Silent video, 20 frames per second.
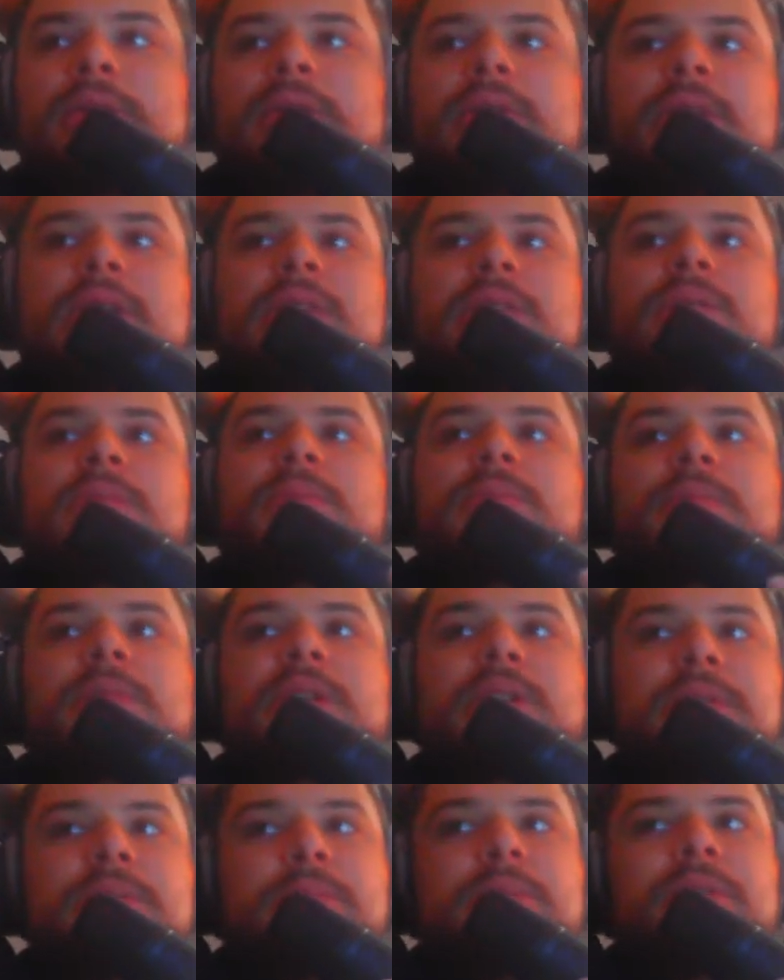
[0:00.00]
That's a
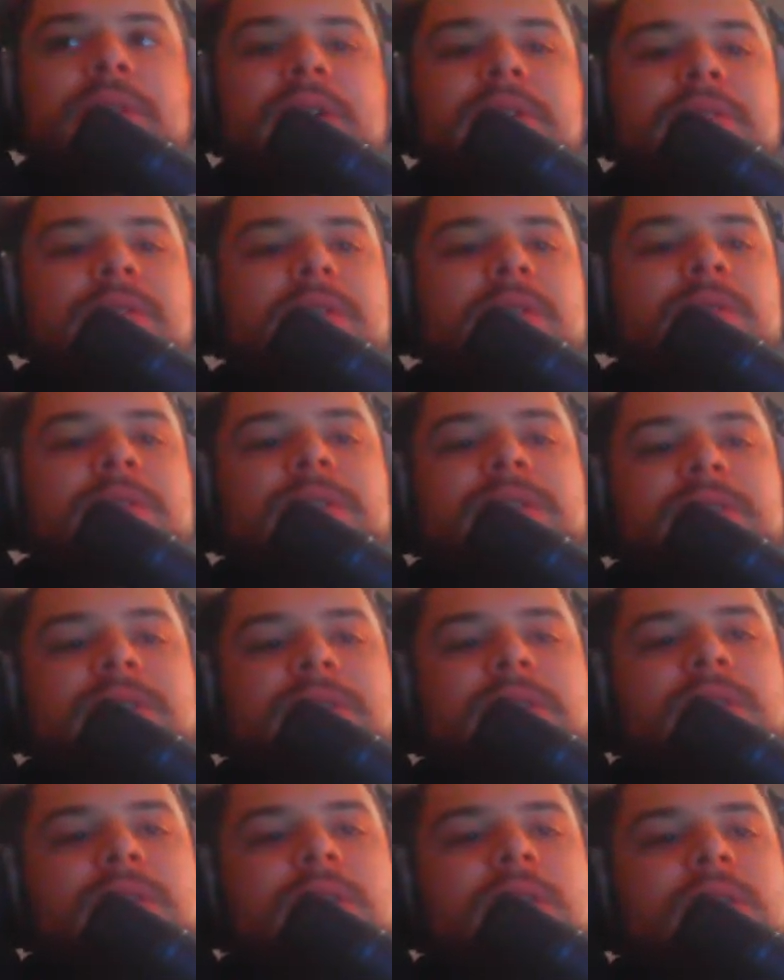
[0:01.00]
book I've read
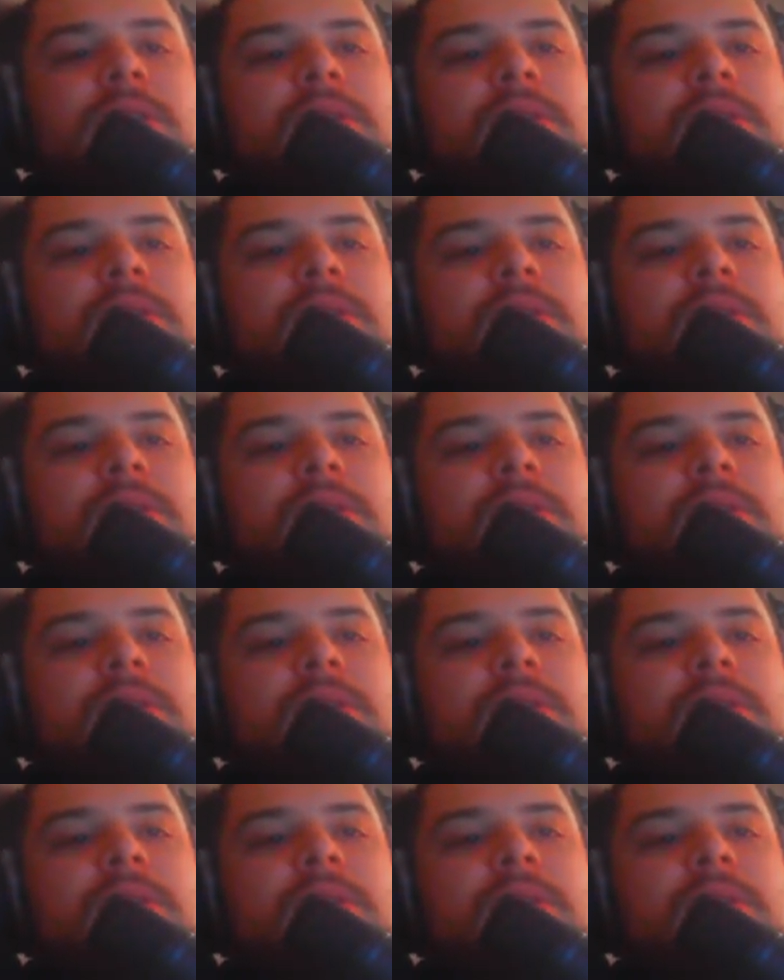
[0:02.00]
recently.